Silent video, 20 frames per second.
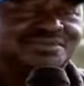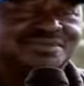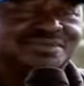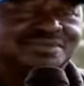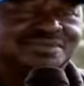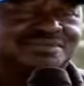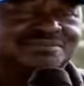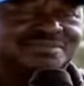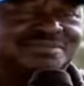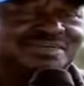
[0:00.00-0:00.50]

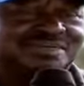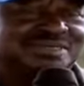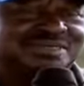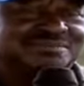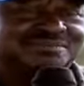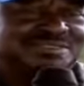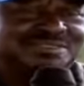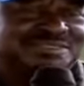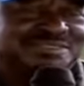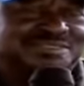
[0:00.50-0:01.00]
Ukaambia
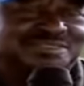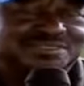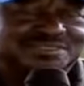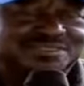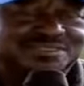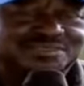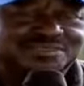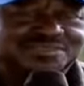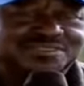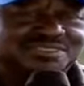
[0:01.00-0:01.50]
hema
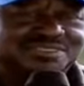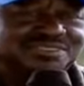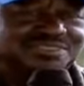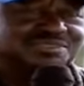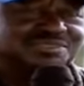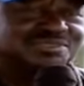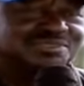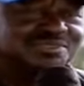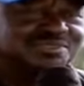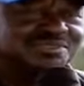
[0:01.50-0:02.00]
ni
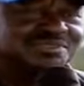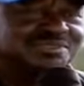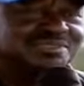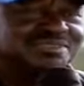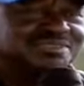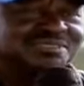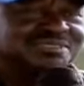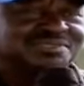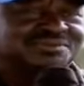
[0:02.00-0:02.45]
kidogo,